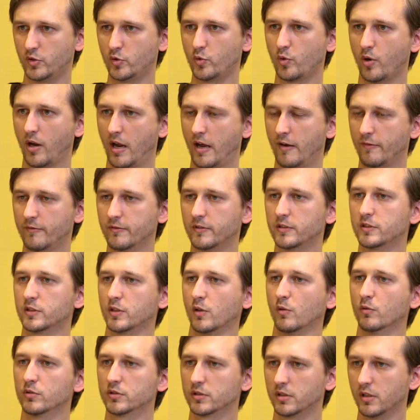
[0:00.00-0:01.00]
to have
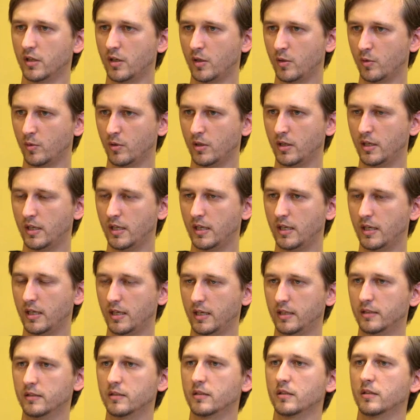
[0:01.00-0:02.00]
so slow
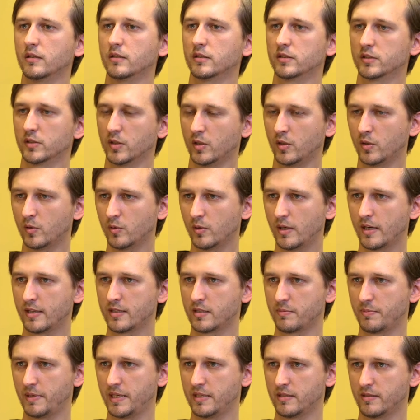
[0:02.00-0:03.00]
and so
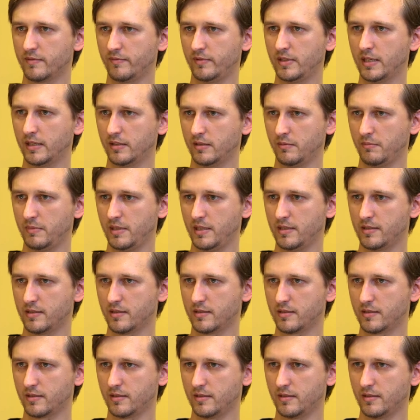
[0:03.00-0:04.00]
expensive databases.